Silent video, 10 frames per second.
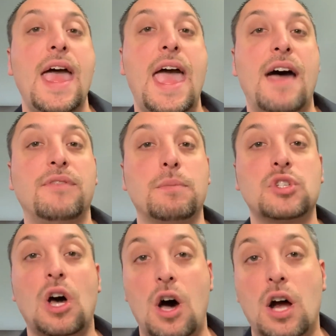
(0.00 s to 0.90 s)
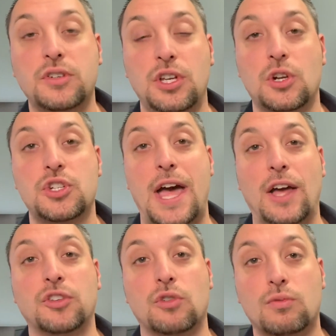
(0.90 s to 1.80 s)
have them talk to your
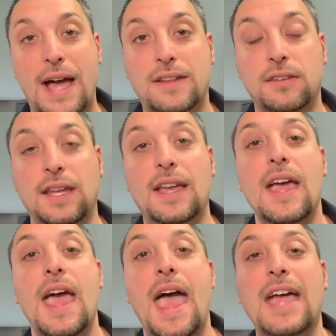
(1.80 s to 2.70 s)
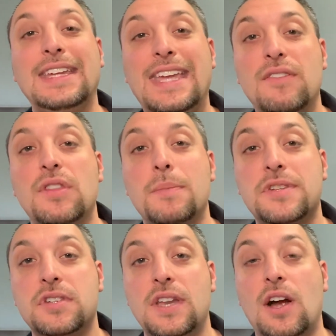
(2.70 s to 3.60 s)
child directly, and give them a
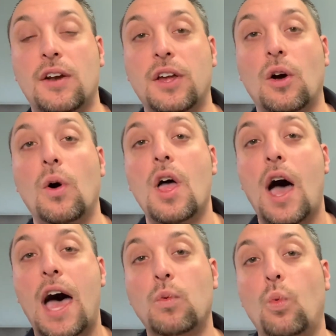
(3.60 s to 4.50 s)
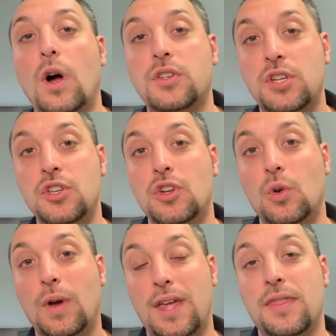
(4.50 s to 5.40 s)
scenario on what to
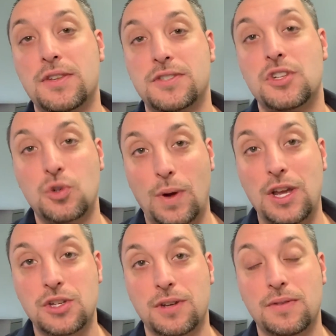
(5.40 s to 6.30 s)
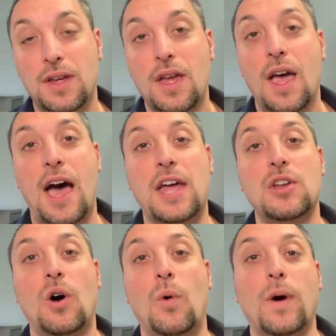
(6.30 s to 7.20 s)
do in this situation. I
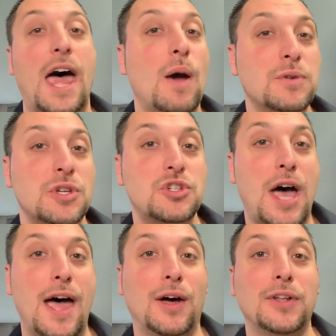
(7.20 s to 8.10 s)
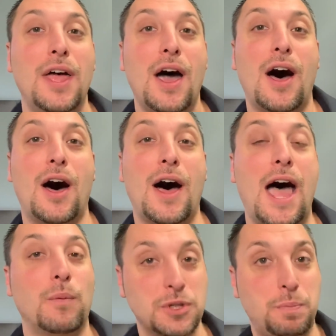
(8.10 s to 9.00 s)
know when I was a child,
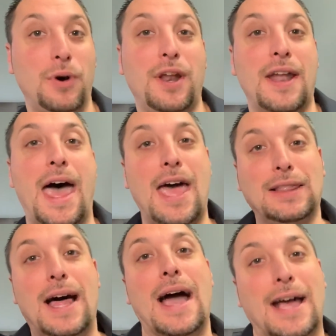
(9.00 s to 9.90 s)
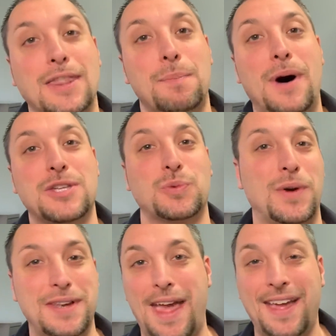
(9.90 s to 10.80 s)
I was put in a headlock on the bus
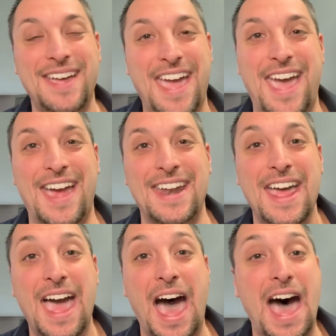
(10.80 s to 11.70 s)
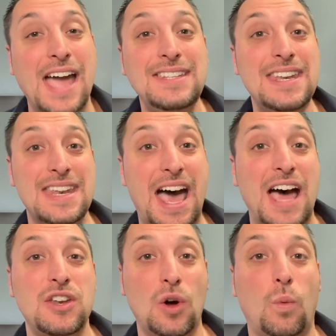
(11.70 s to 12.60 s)
one day, and I did
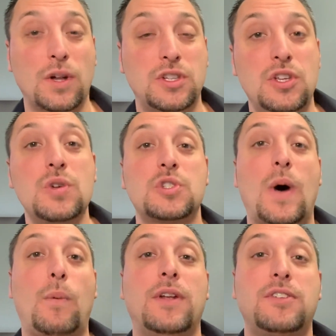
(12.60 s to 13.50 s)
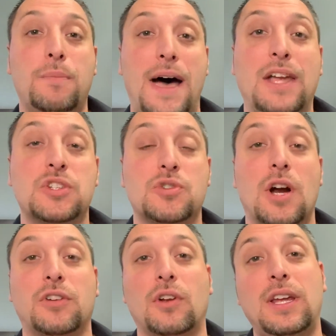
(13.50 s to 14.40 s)
not know what to do, so I went to my
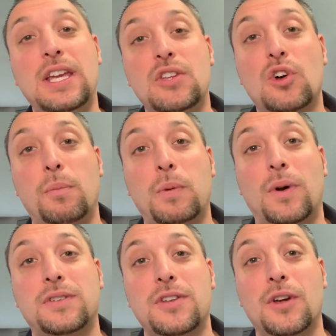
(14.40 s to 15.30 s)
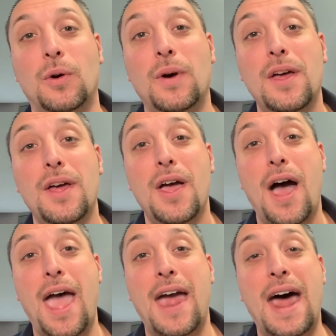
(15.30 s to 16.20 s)
instructor. He told me what to do,
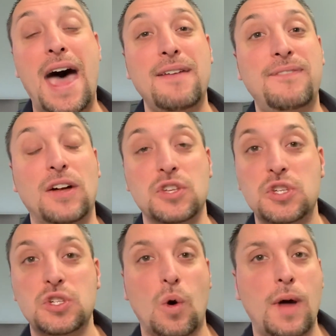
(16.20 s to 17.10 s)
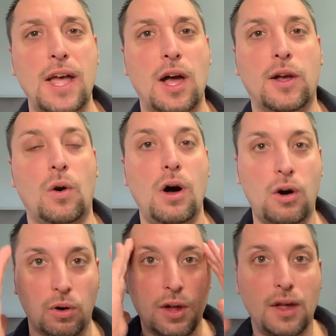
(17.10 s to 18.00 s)
and I felt I go,
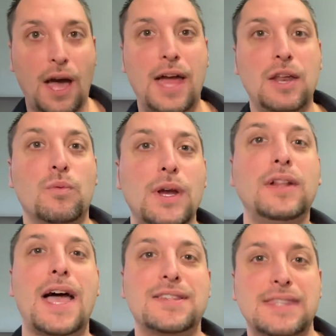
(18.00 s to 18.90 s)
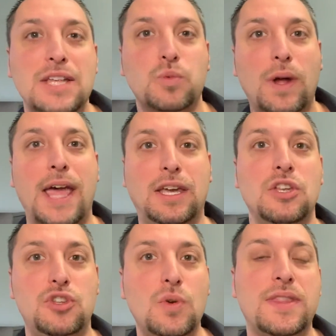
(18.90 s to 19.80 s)
oh, I didn't realize that's what I
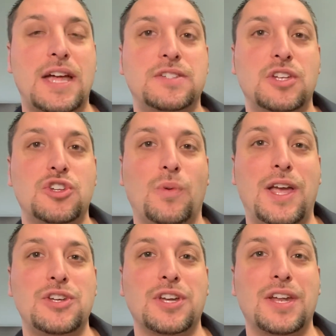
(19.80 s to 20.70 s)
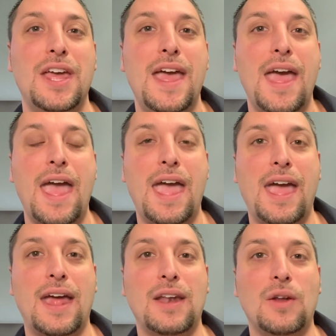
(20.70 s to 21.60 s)
can do in that situation.
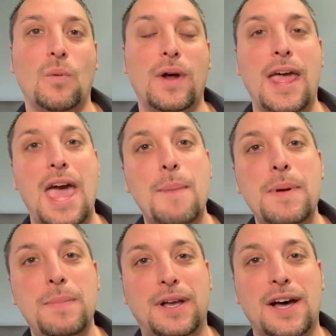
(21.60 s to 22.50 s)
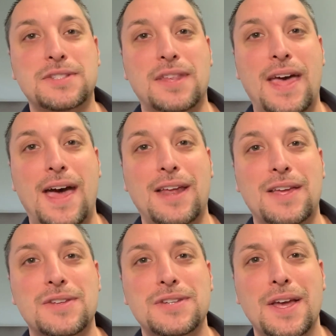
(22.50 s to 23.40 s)
And what happened because of that
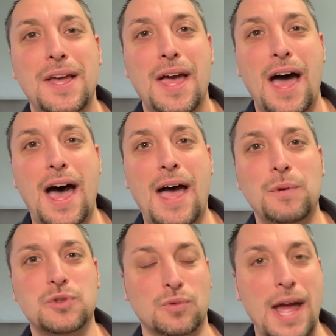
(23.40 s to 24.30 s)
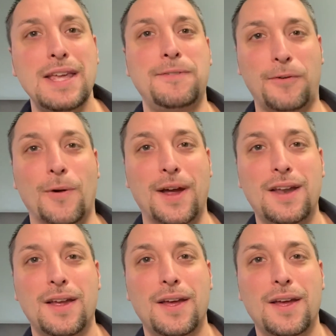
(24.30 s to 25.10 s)
is I was ready for it,